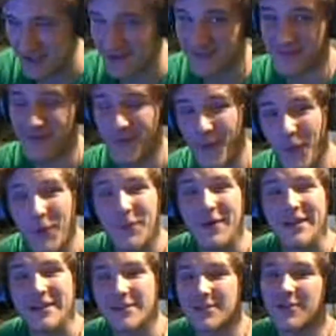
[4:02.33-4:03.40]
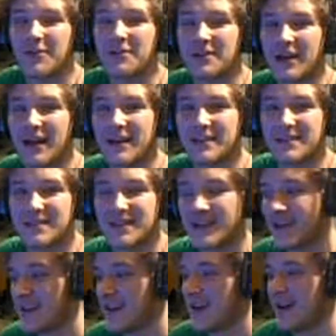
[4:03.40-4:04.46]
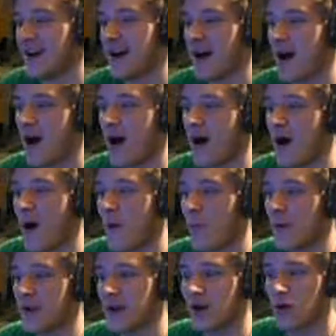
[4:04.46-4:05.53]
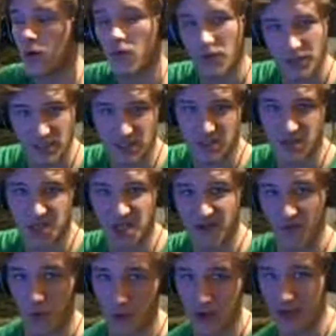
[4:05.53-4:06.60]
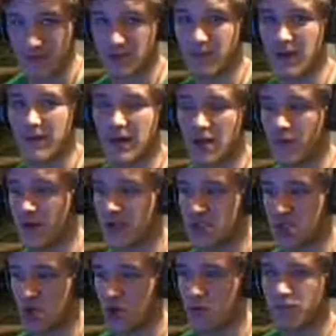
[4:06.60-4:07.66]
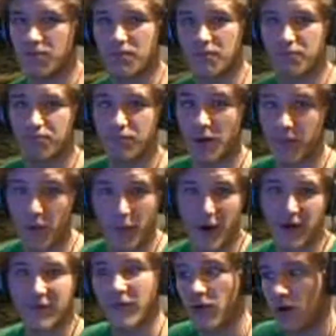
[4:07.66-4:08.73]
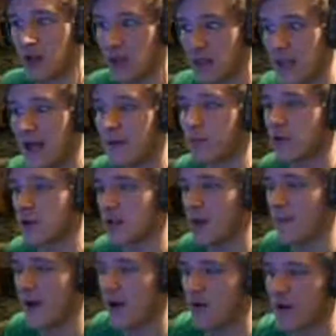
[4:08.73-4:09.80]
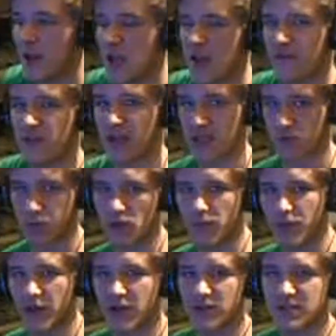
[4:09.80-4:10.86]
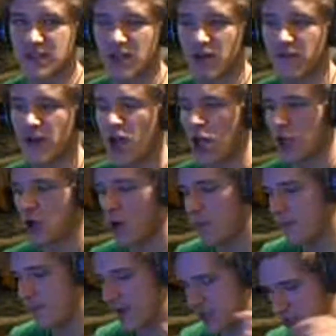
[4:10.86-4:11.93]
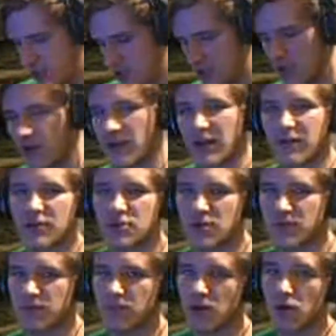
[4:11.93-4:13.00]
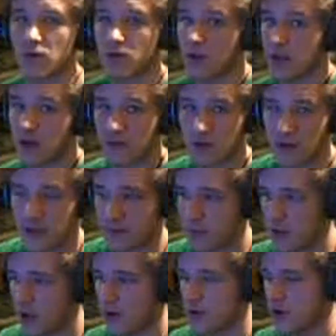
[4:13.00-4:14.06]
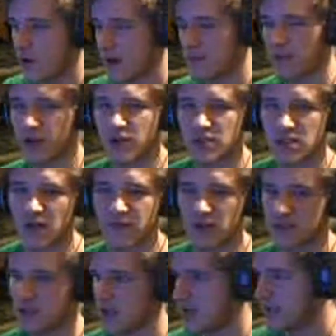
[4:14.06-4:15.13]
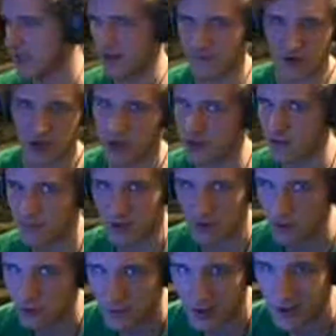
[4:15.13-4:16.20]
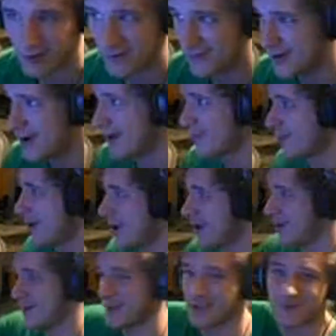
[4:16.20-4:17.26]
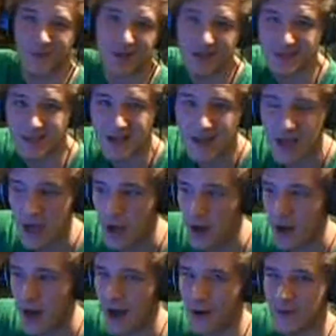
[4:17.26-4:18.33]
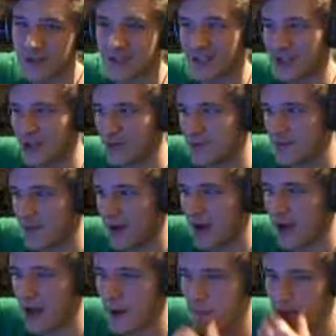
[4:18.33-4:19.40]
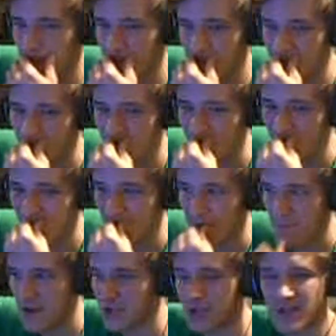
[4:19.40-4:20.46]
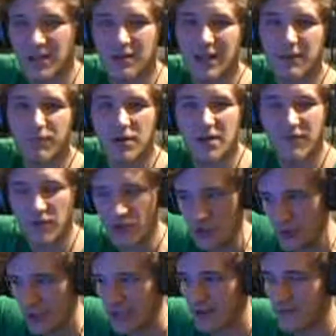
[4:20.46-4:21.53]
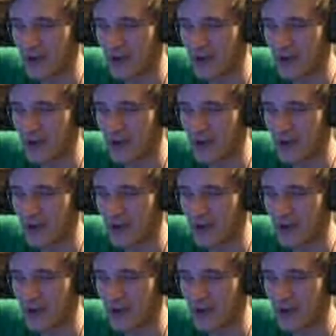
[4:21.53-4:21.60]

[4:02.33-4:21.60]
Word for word: That was four minutes long, guys. Um, we got a whole list of horror games to play, by the way, so be prepared for a lot more to come out. If you guys want to play it yourself, go make sure you go down in the description below, click on the link below, you go ahead and play it yourself. It does not take a very good computer to run it, even though I'm running it with this beast, uh, which is Cube's, but um, make sure to hit the like button if you enjoyed it.